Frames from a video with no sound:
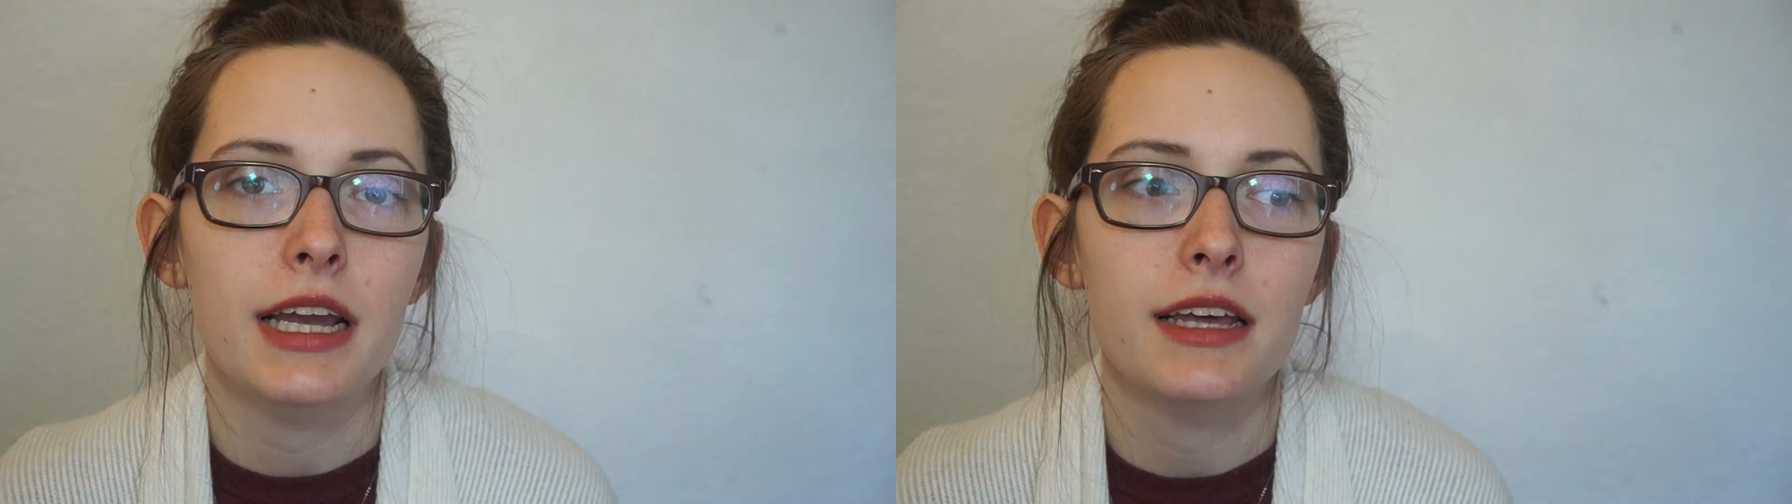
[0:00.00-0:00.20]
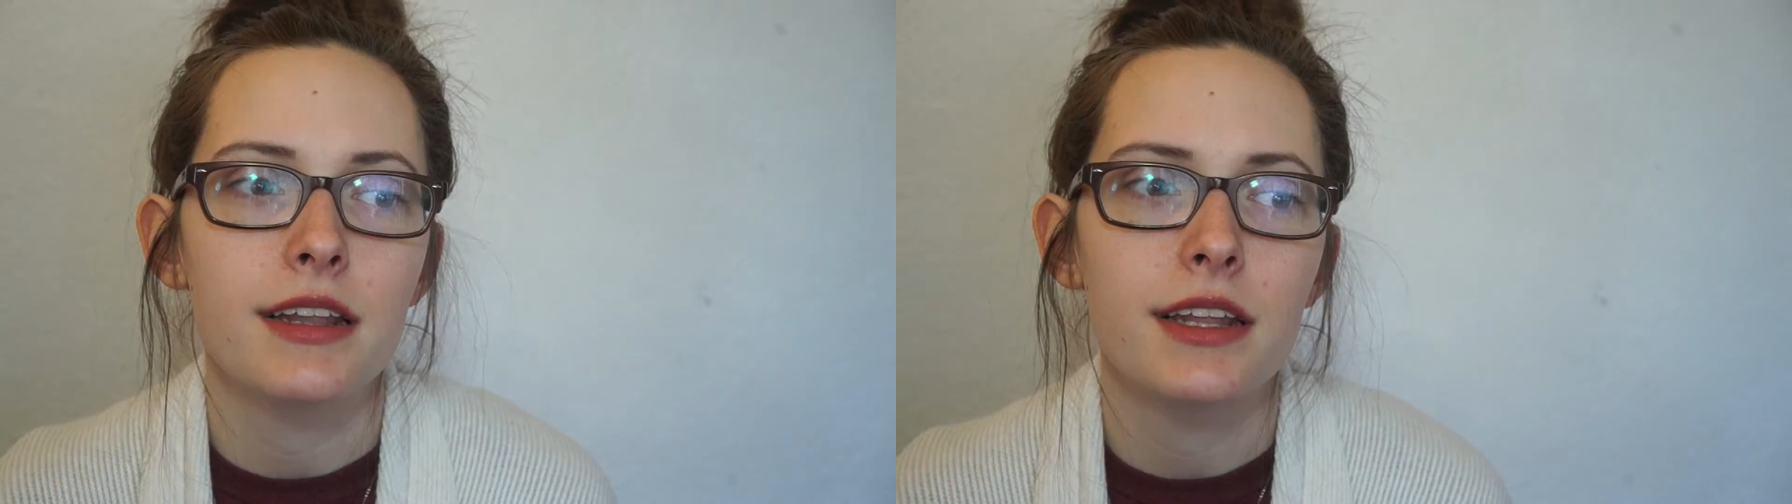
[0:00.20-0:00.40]

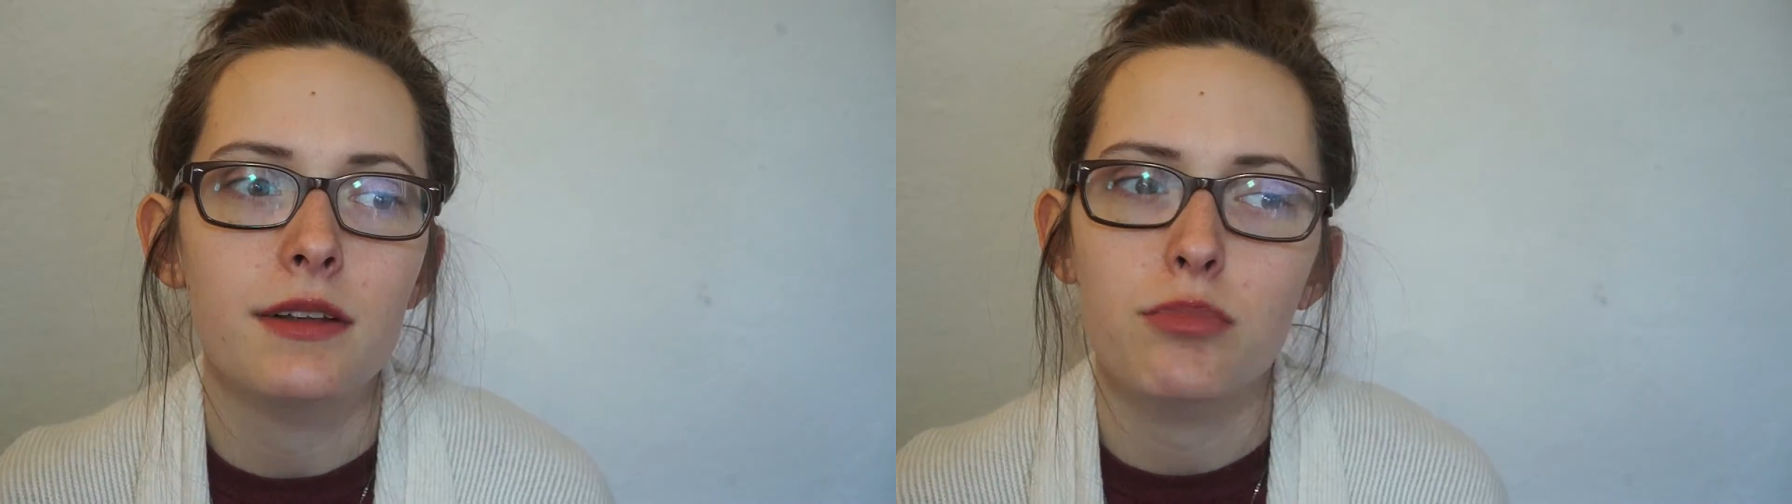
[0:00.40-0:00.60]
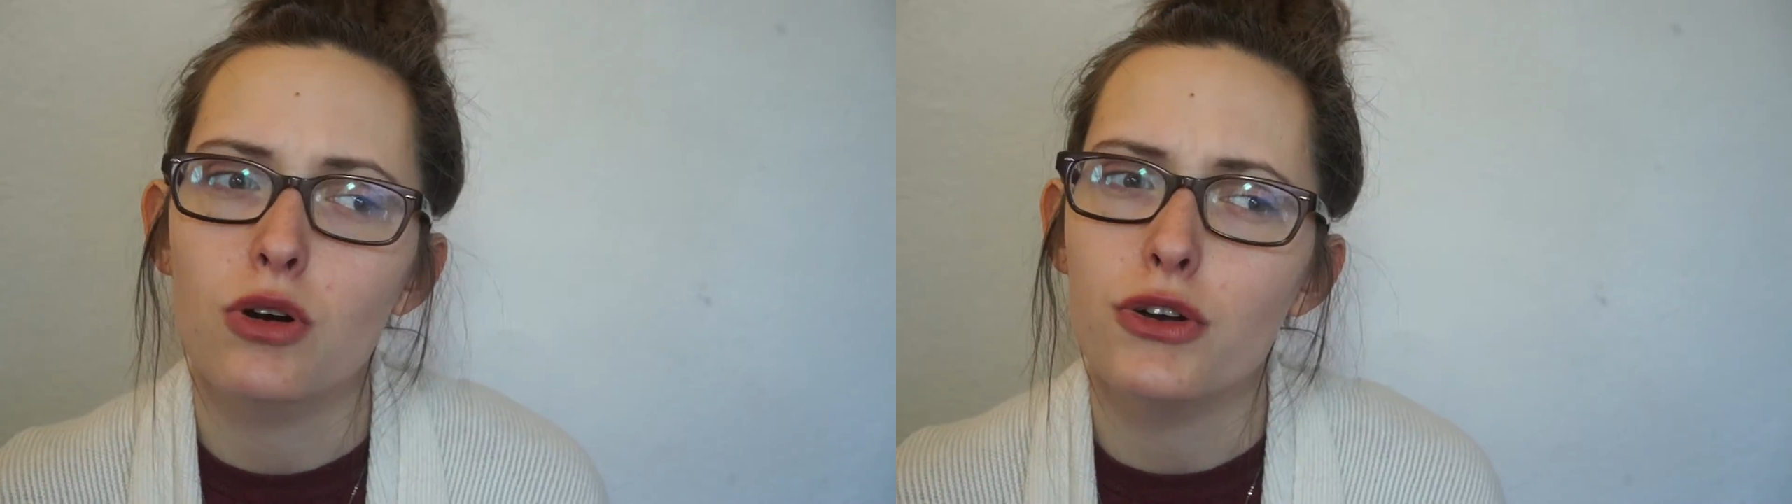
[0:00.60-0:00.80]
And then
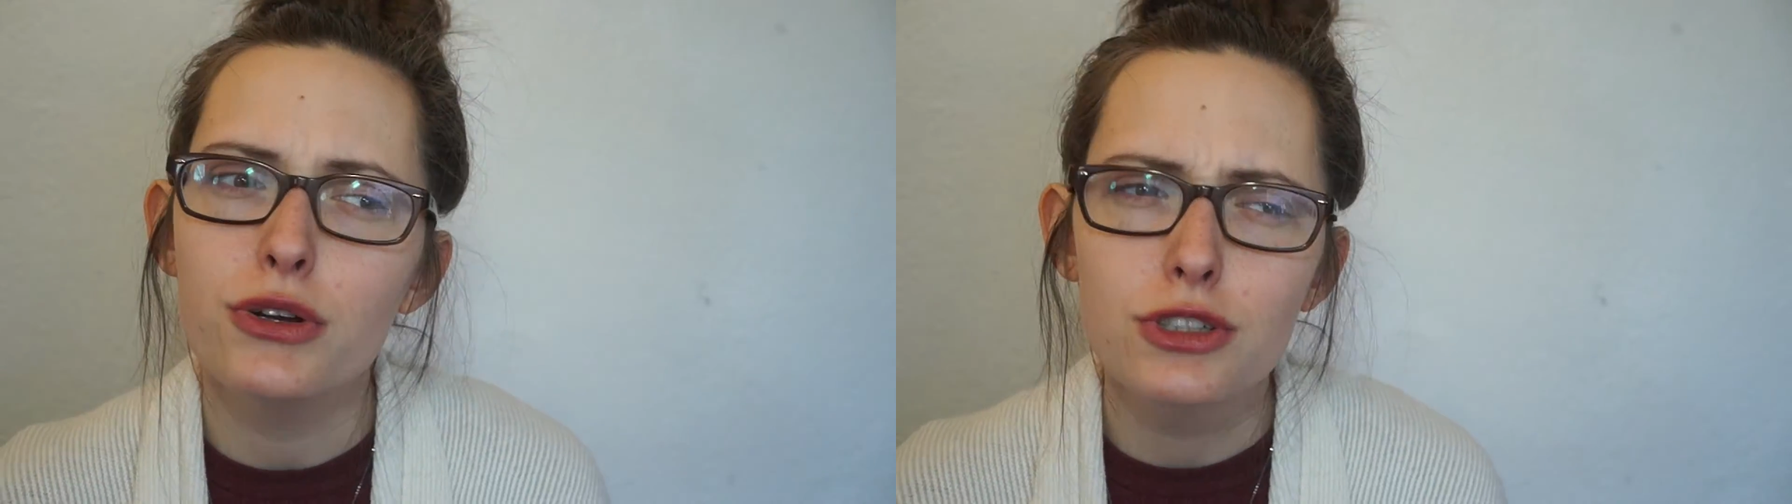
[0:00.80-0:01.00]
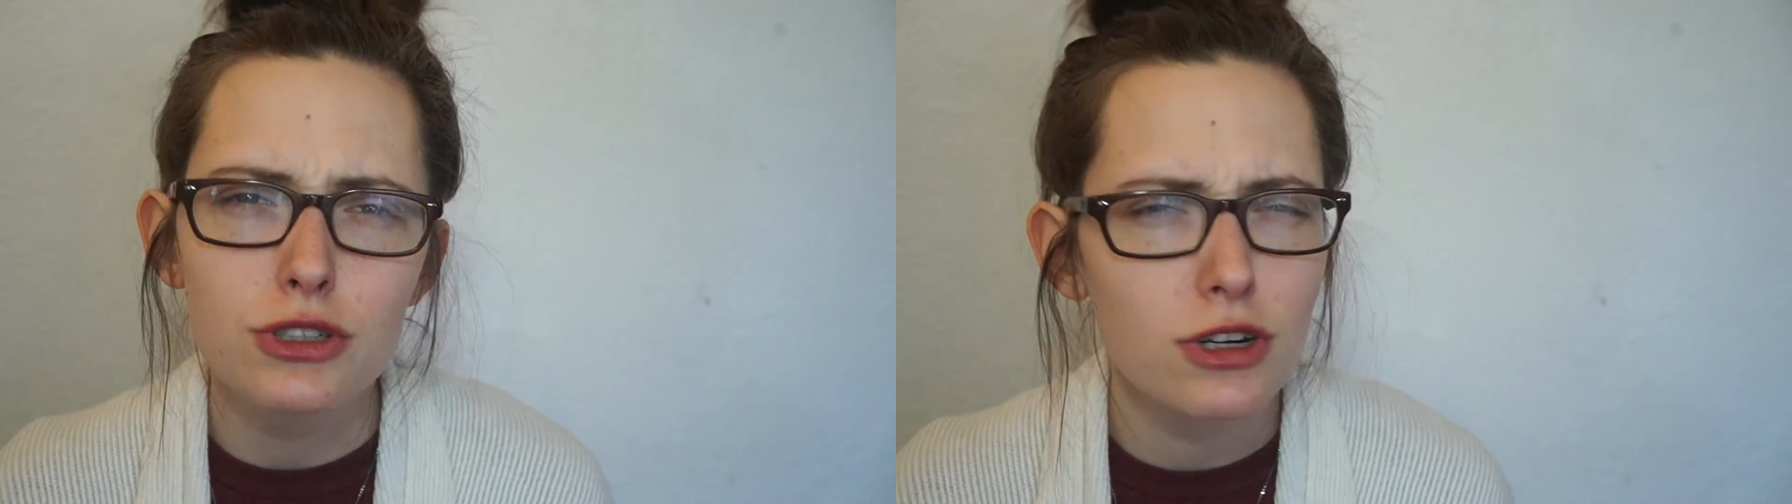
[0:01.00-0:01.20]
the
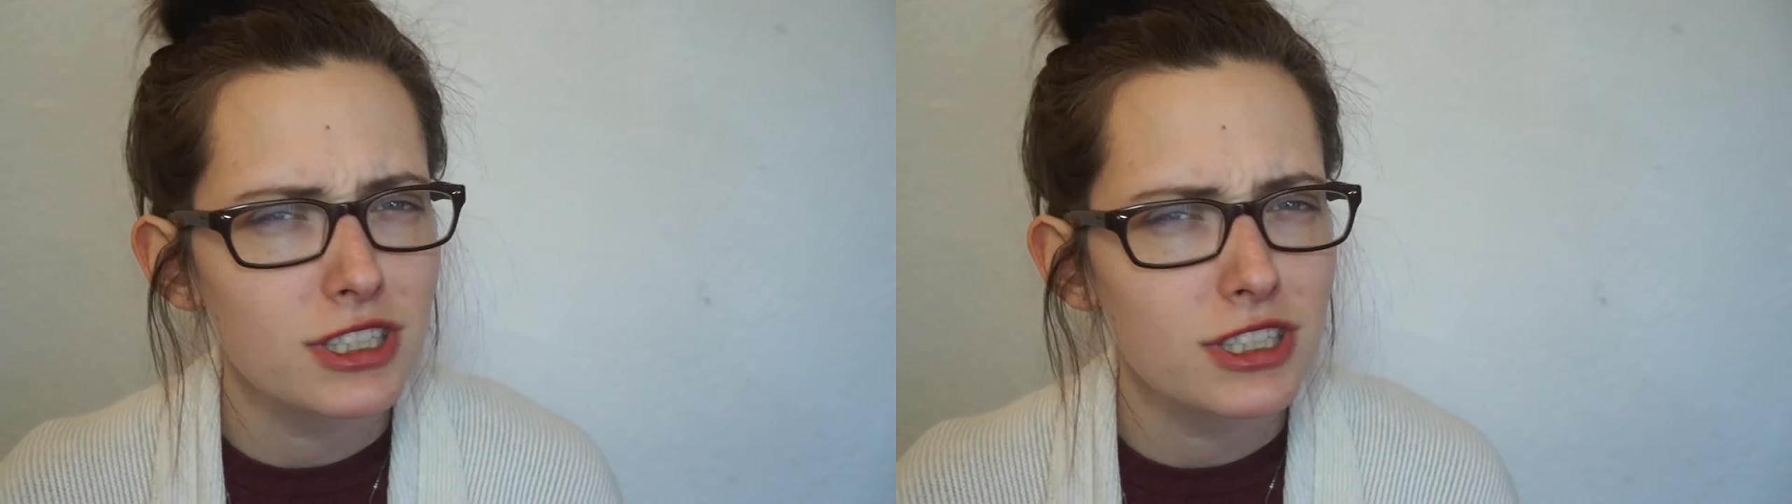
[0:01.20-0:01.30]
producer or